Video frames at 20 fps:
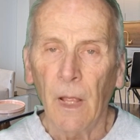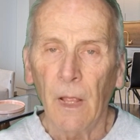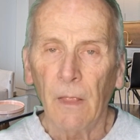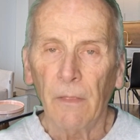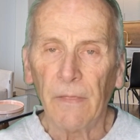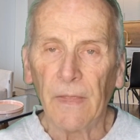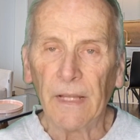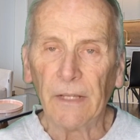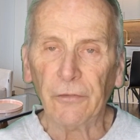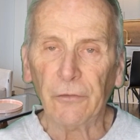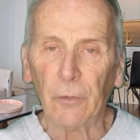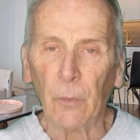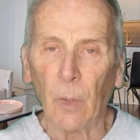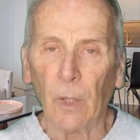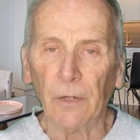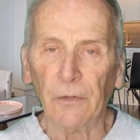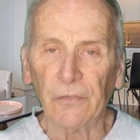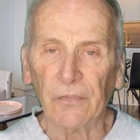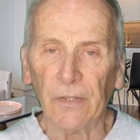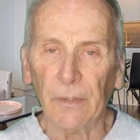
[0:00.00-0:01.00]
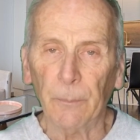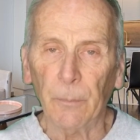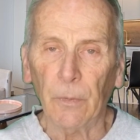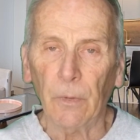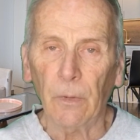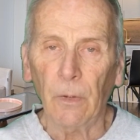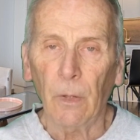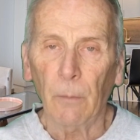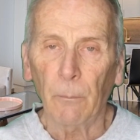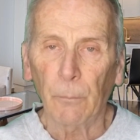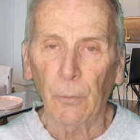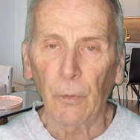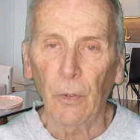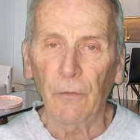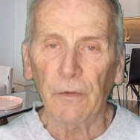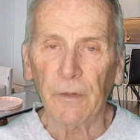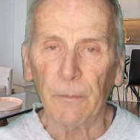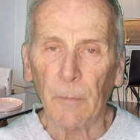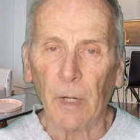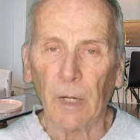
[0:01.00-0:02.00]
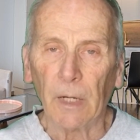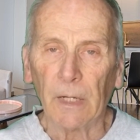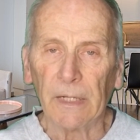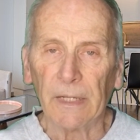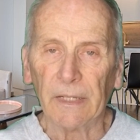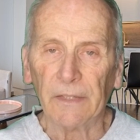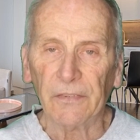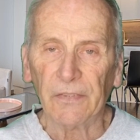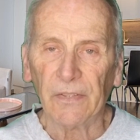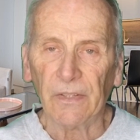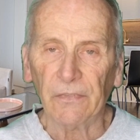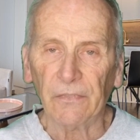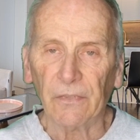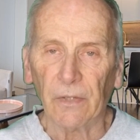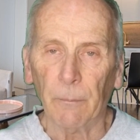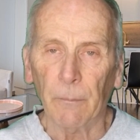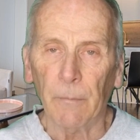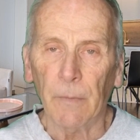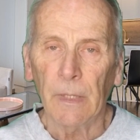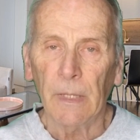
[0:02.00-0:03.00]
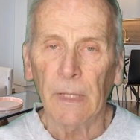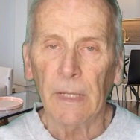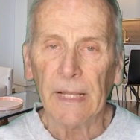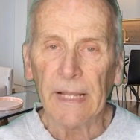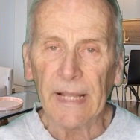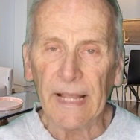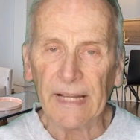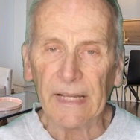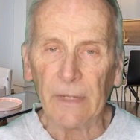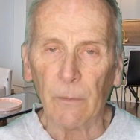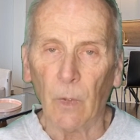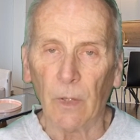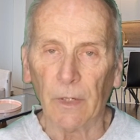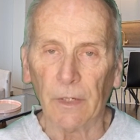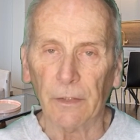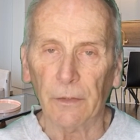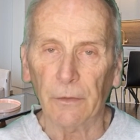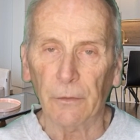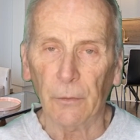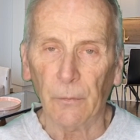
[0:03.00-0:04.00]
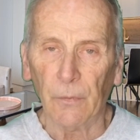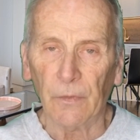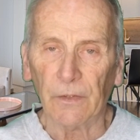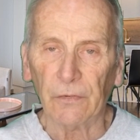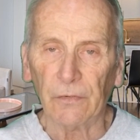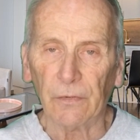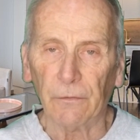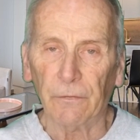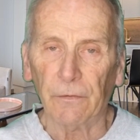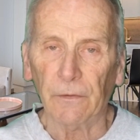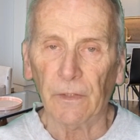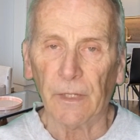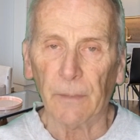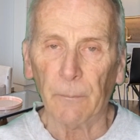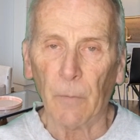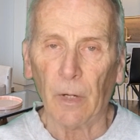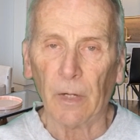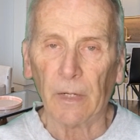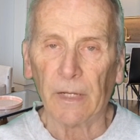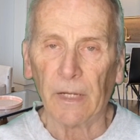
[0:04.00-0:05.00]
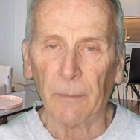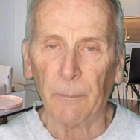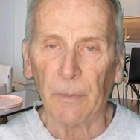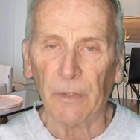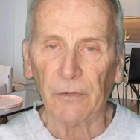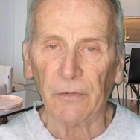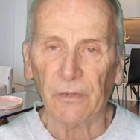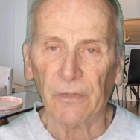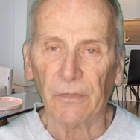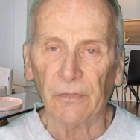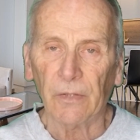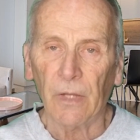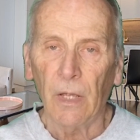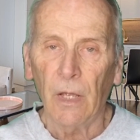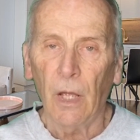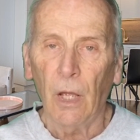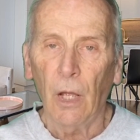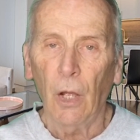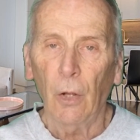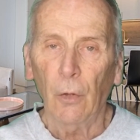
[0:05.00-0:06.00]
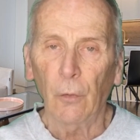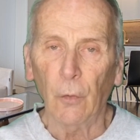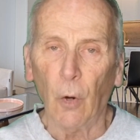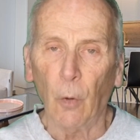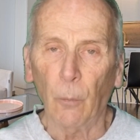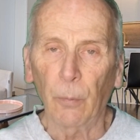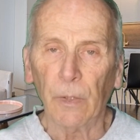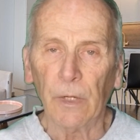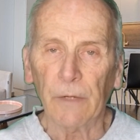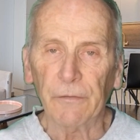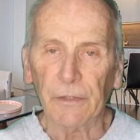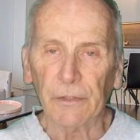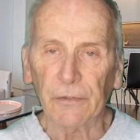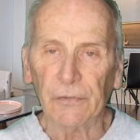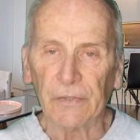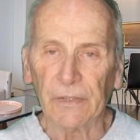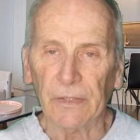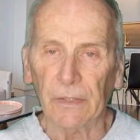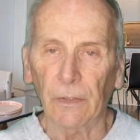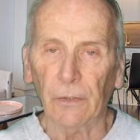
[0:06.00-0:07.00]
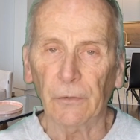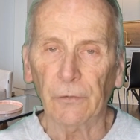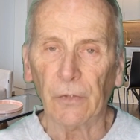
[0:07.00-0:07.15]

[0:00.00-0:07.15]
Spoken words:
Thanks to our simple, proven marketing system, anyone can do this affiliate marketing business No previous skills